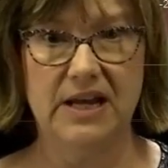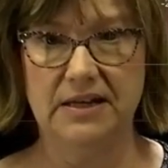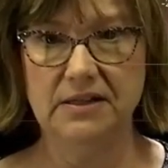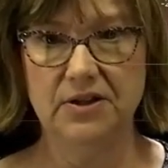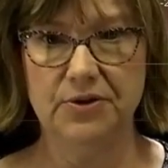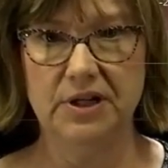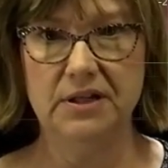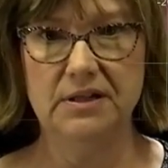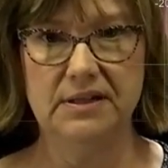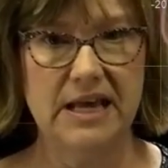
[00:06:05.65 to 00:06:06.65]
not
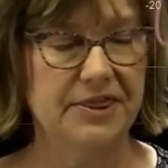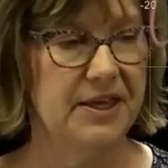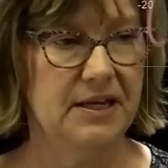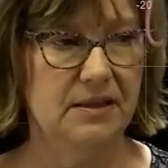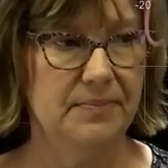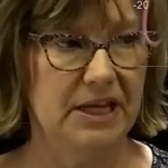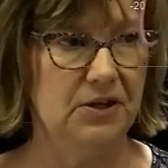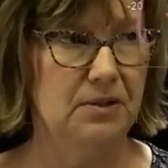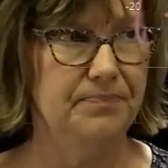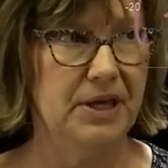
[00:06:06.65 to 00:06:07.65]
included. Nothing in the middle.